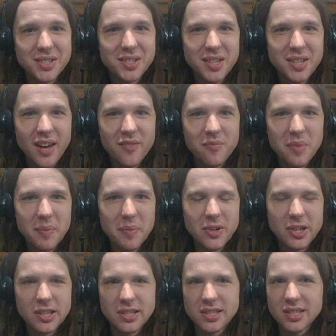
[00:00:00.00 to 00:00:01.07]
staff member,
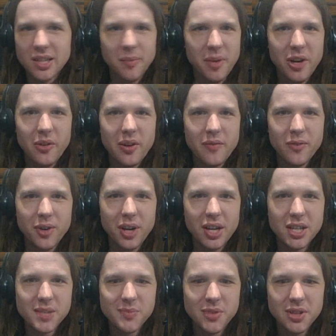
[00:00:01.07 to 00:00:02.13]
because somehow I
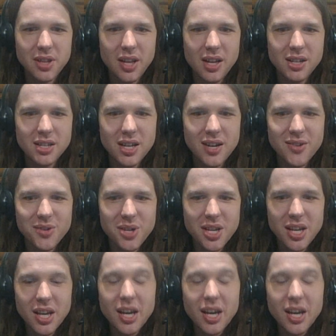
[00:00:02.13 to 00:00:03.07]
forgot to put that down.